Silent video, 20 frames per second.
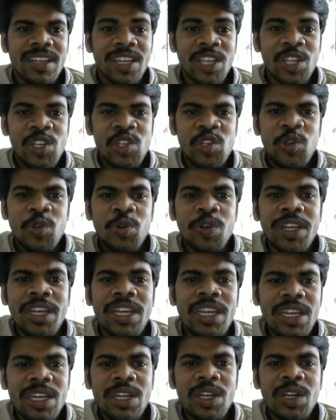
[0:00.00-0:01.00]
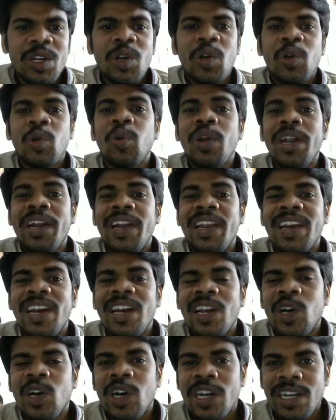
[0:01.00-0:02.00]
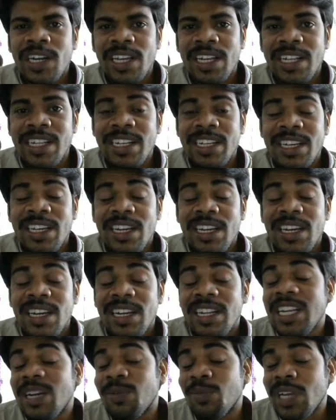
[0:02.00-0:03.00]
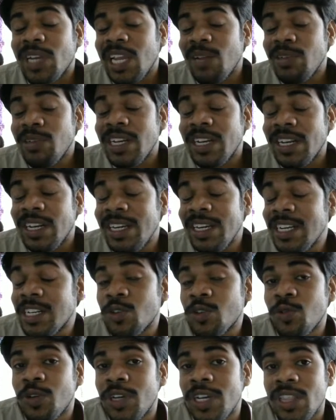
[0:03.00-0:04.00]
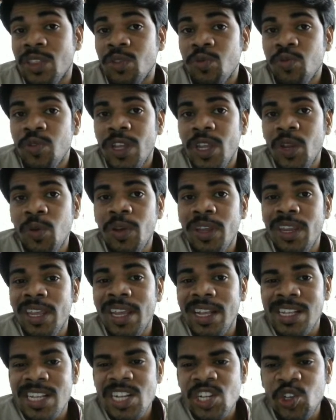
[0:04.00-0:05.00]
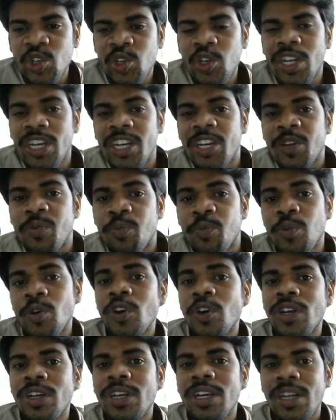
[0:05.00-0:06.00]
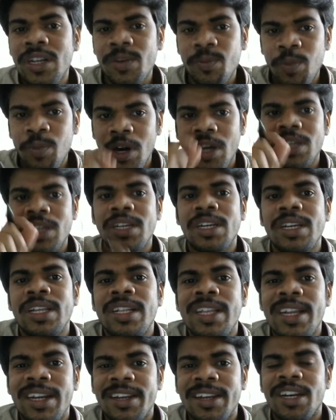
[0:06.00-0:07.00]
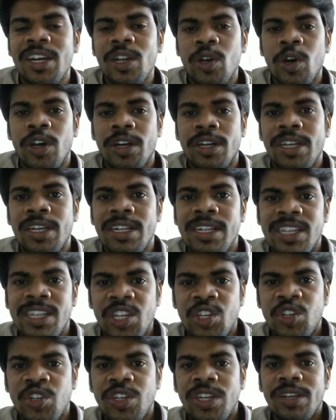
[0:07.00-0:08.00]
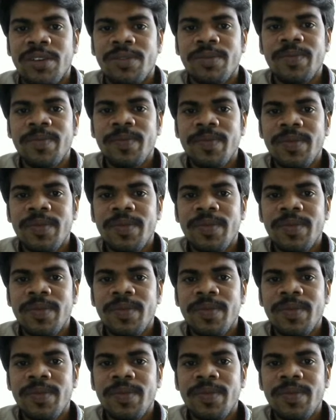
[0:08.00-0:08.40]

Injury to adrenal cortex. Sometimes it leads to death. Very, very essential and important part it is adrenal cortex region.